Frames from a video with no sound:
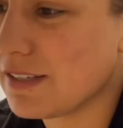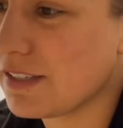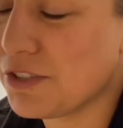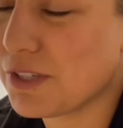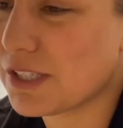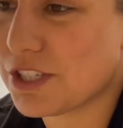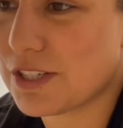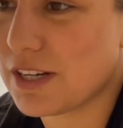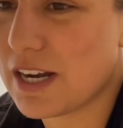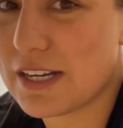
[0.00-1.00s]
You get
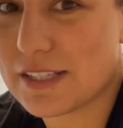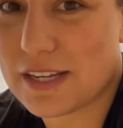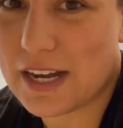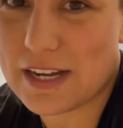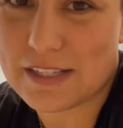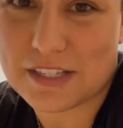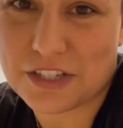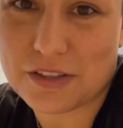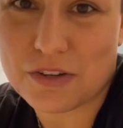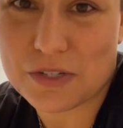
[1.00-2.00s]
your highs to highs and
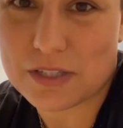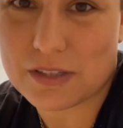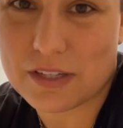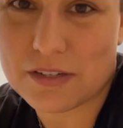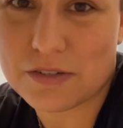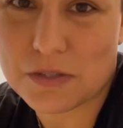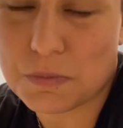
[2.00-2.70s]
your lowest to lows.